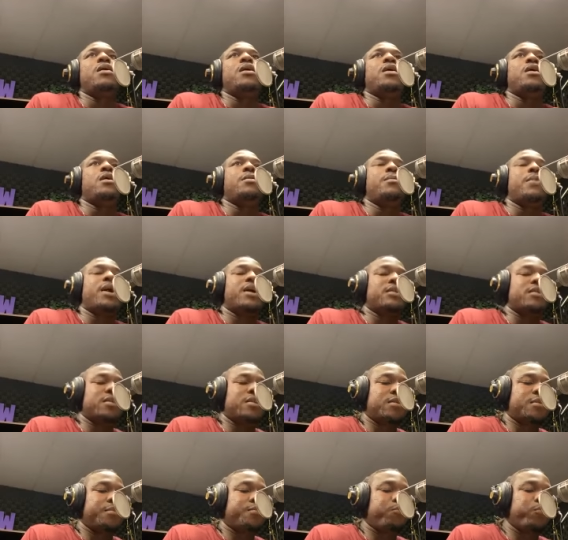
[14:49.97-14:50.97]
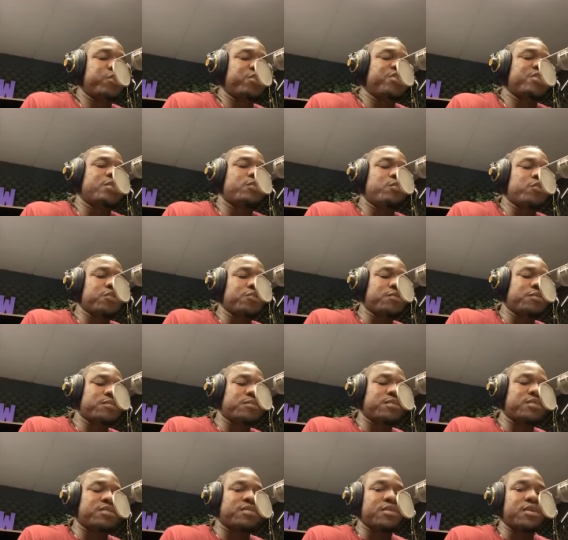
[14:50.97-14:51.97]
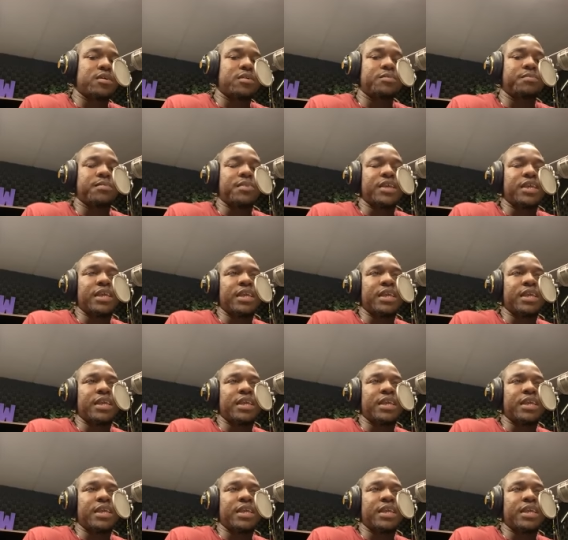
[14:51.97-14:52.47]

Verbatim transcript: uh, my um, preaching and rhythms um,